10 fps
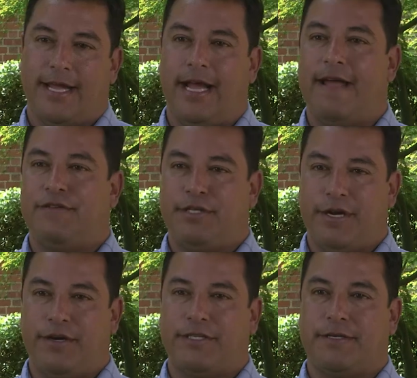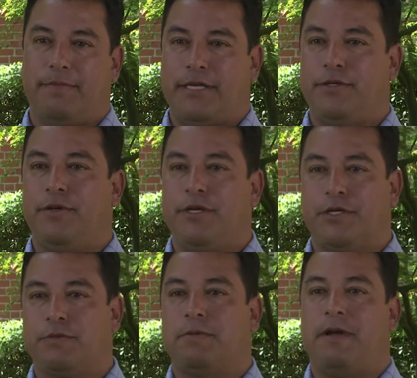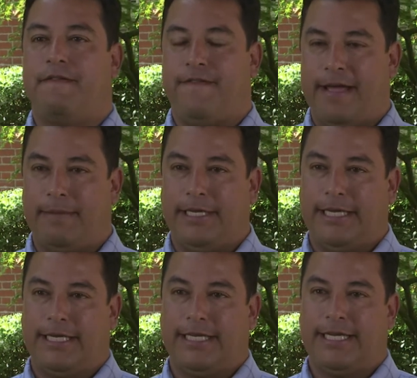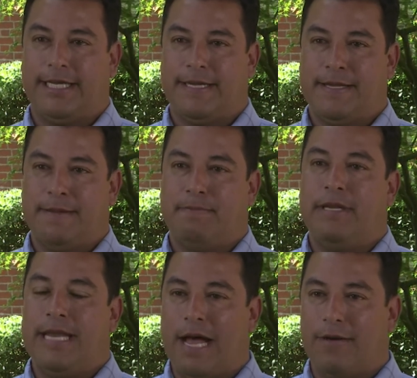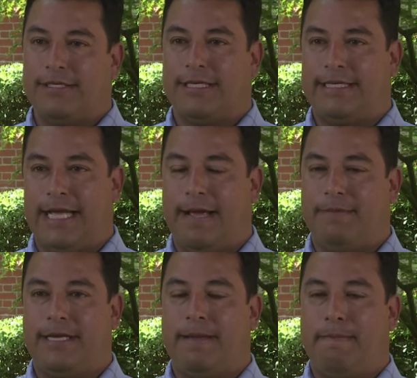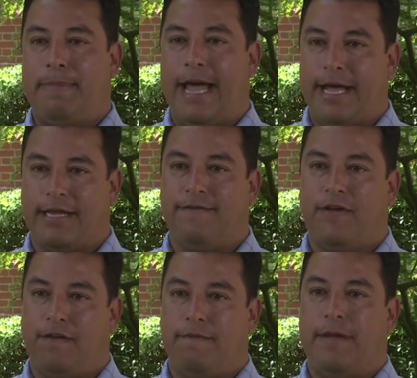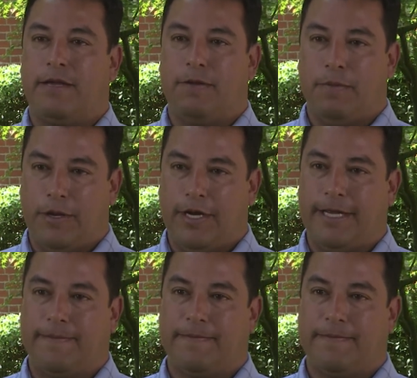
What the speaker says: I have cherished my 2 years with my family, but now is the time to get back involved in my community.